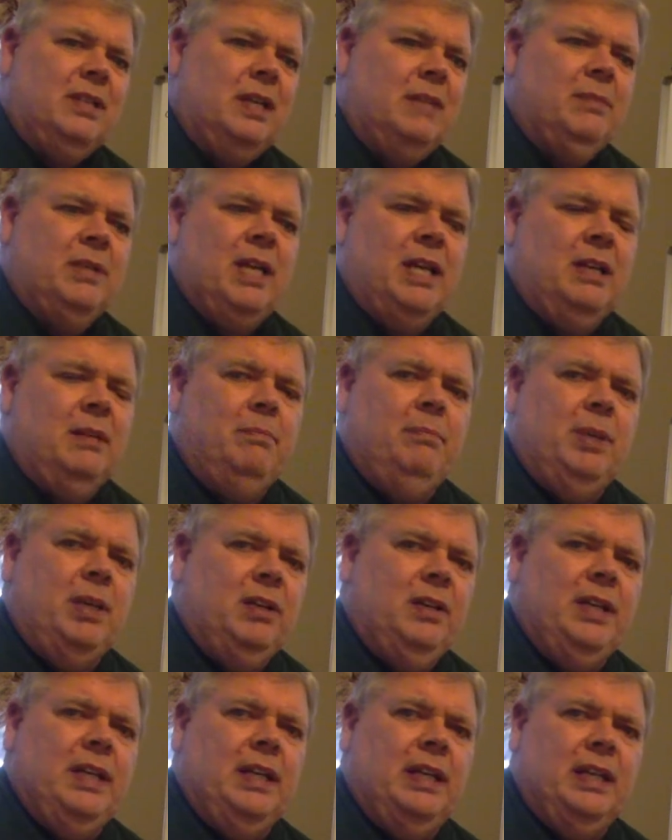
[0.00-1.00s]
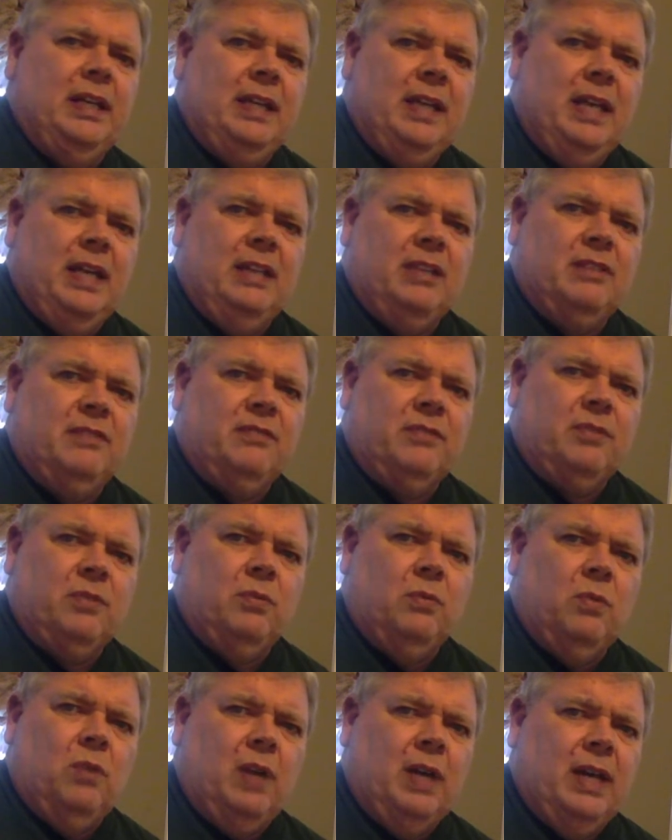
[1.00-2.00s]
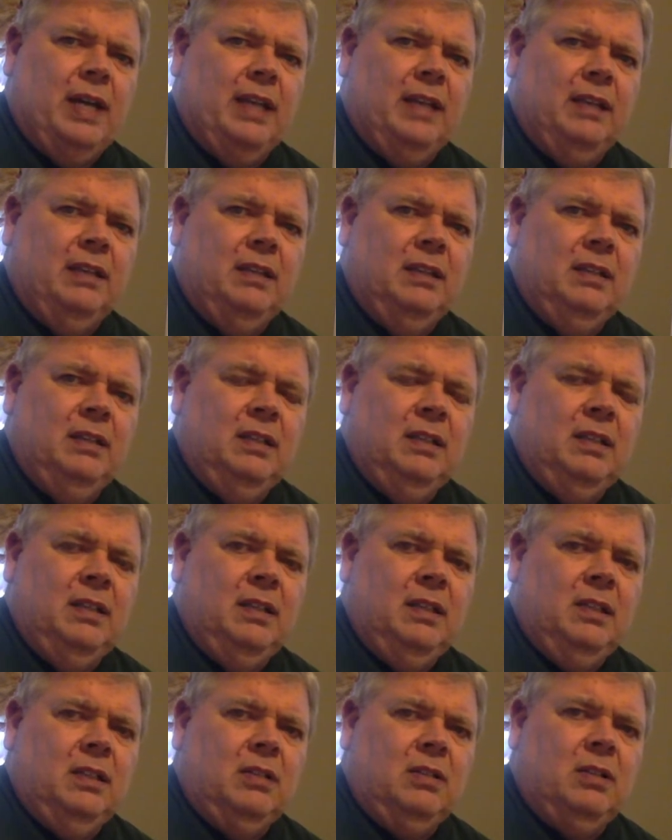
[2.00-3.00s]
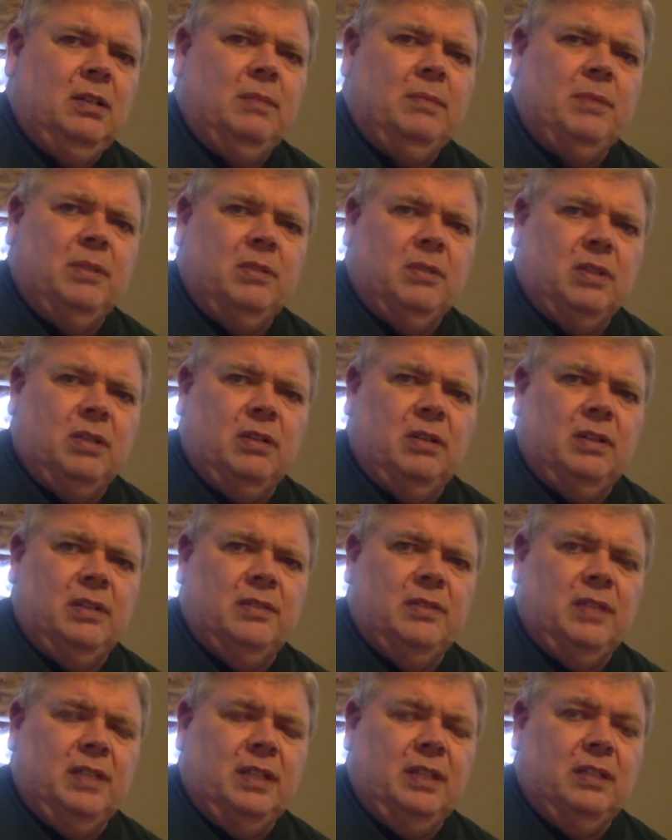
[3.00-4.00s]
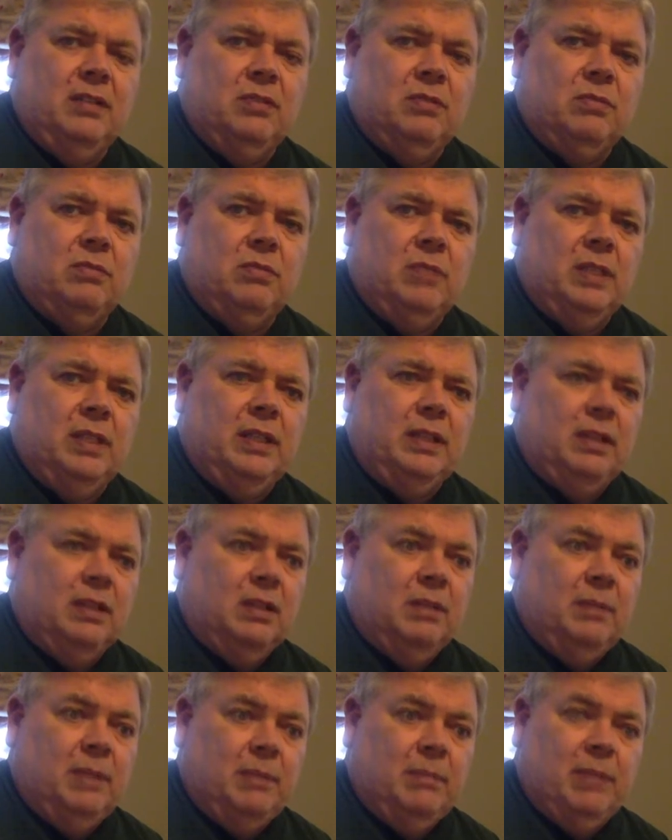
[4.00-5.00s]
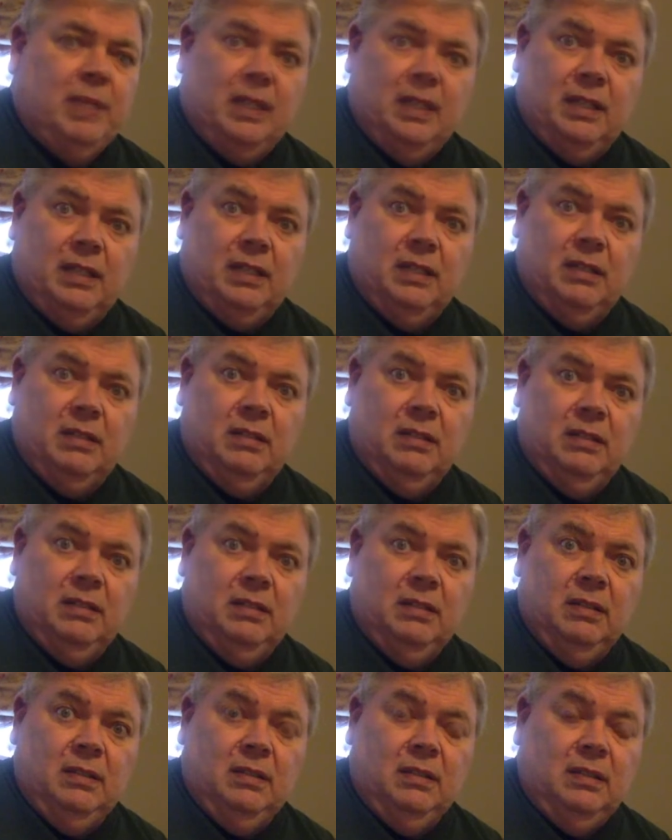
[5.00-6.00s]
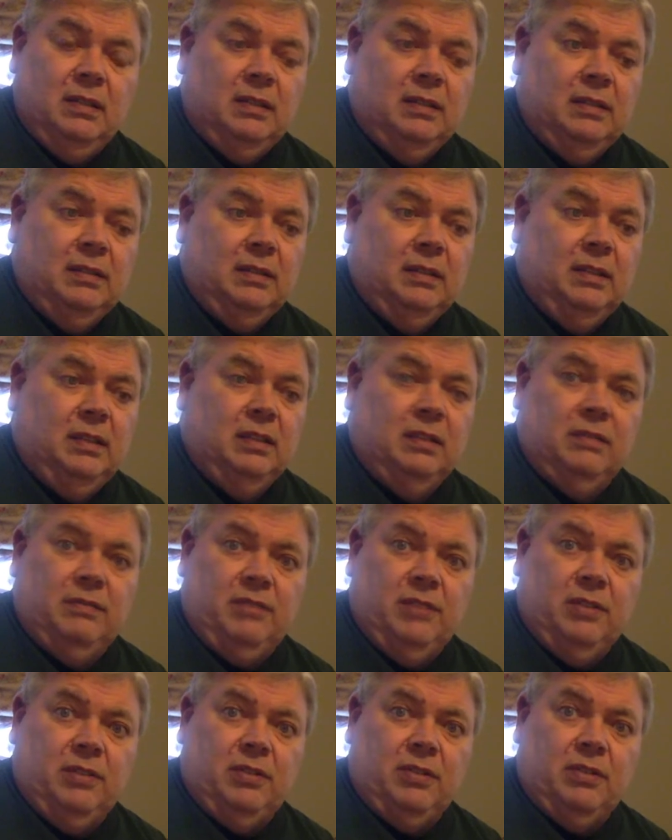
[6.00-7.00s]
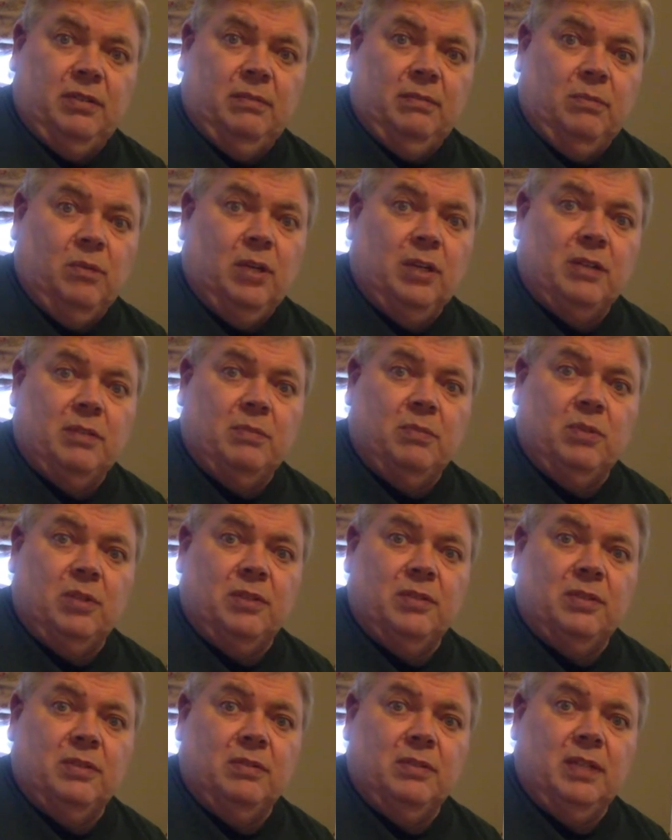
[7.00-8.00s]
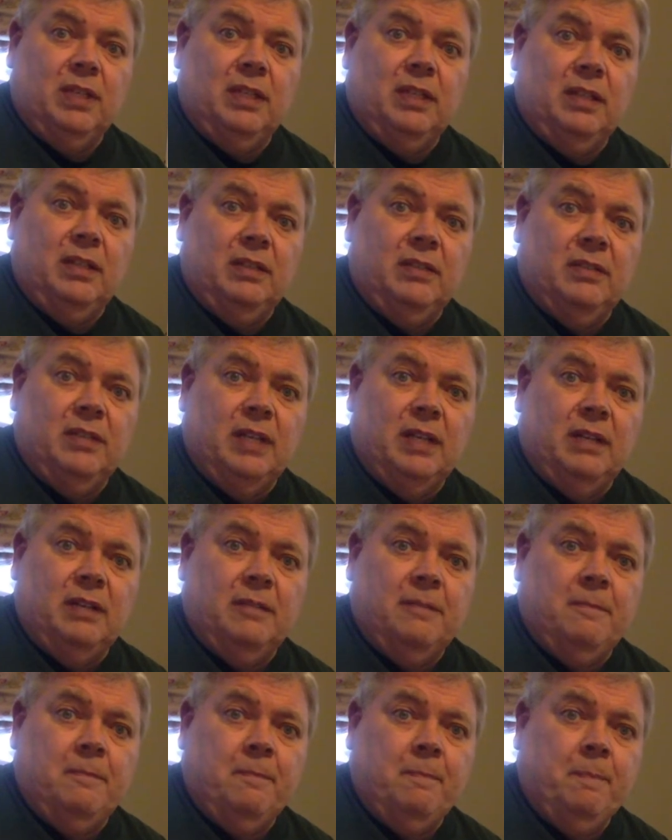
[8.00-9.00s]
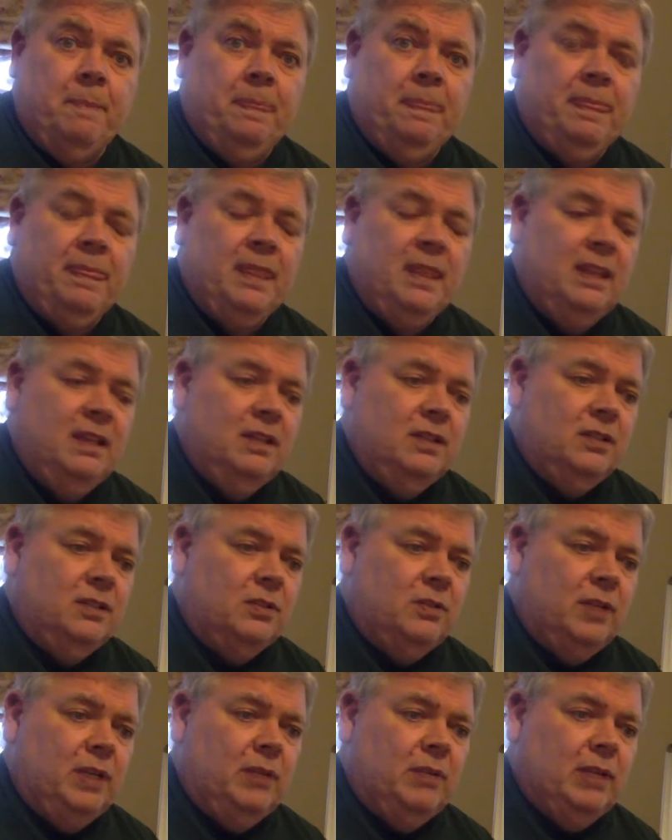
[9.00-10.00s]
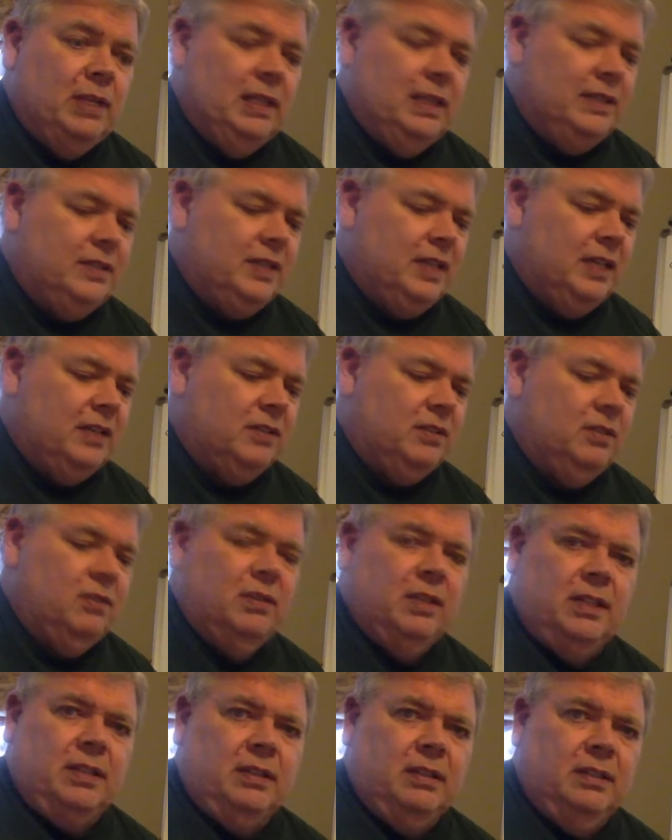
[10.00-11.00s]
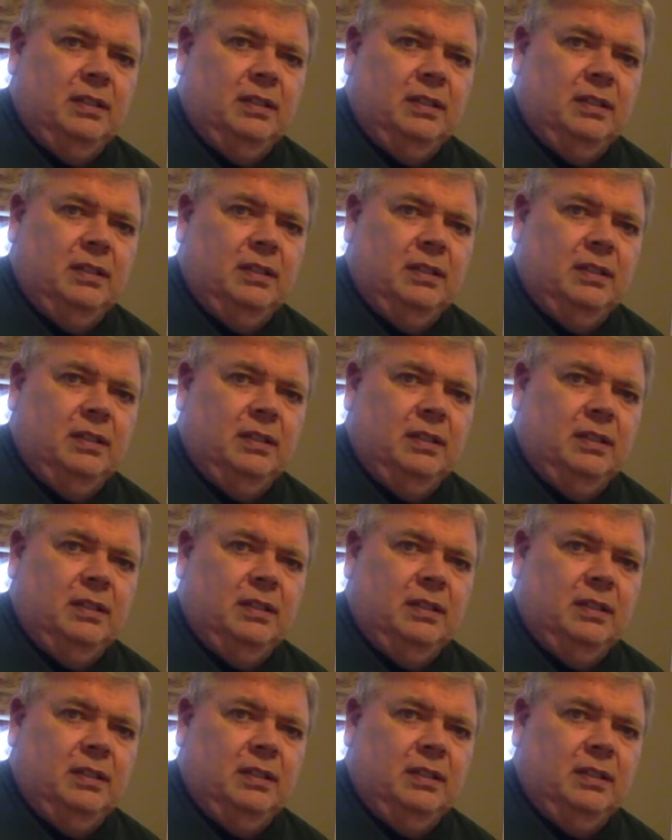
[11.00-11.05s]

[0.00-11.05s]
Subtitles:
kind of building a case for why cryptocurrency is really going to be big in the future, much more so than it is now. So anyway, let's get to it.